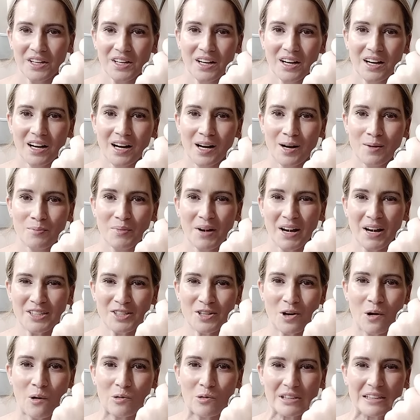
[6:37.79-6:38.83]
um, I
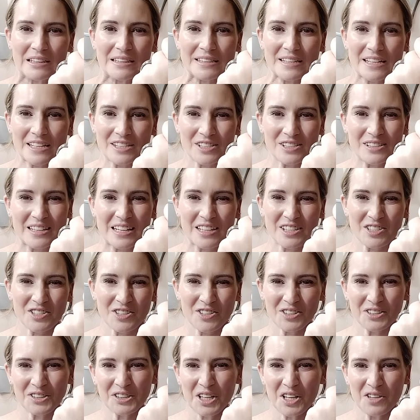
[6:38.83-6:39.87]
don't
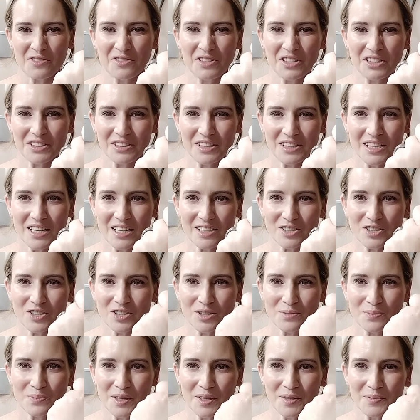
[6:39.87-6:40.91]
necessarily love the
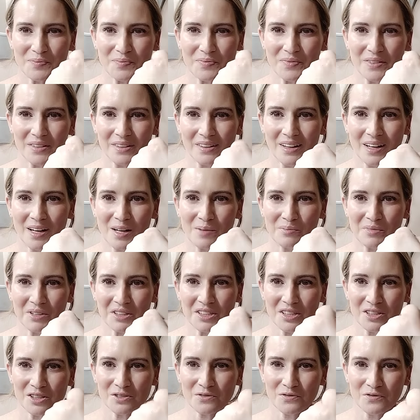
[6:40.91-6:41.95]
texture, but um, it
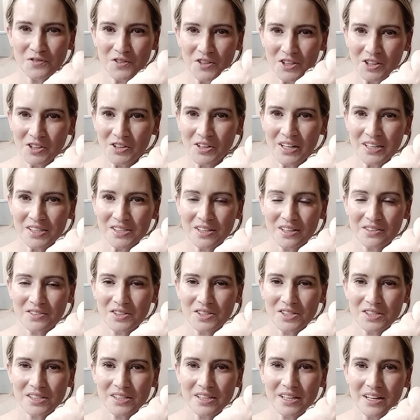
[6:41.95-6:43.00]
does feel nice on the
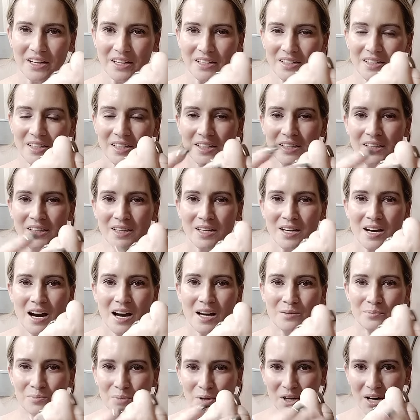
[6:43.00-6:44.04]
skin.
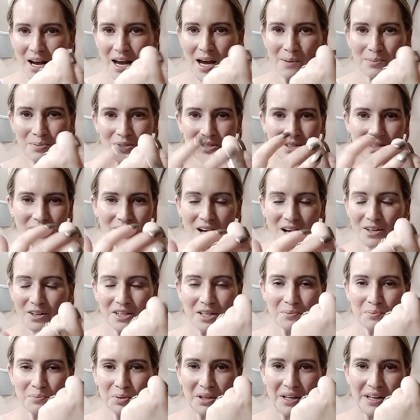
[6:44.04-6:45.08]
And perhaps I'll
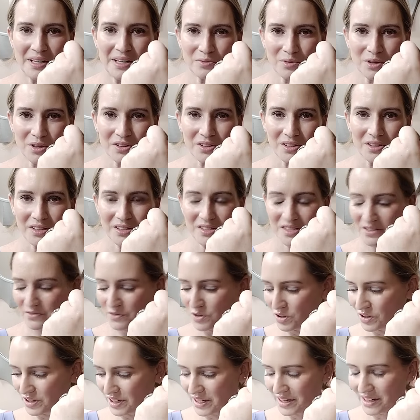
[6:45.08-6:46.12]
keep playing with it because I've
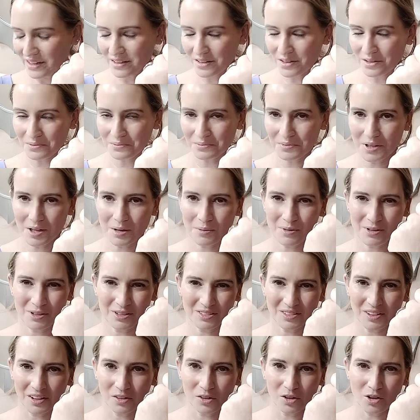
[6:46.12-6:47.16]
only had it a, a
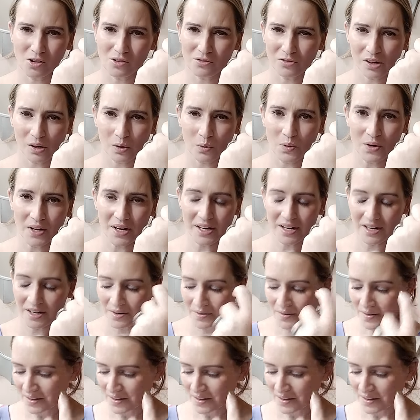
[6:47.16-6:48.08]
little over a week.